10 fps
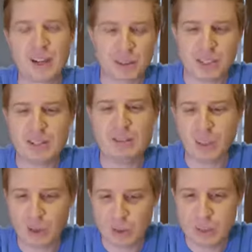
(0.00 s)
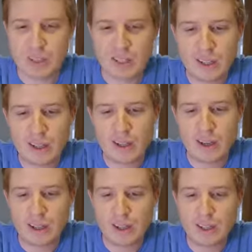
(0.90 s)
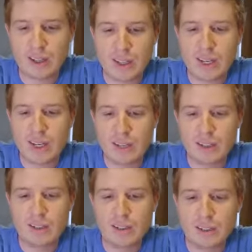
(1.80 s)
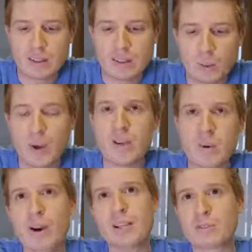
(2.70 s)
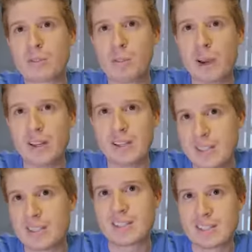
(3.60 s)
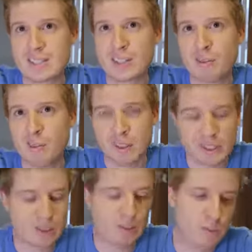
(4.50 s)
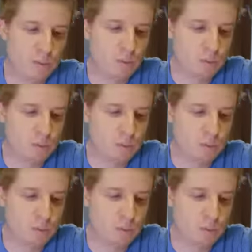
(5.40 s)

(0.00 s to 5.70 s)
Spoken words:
languages, different codes, and the way you ask for a page is differently. So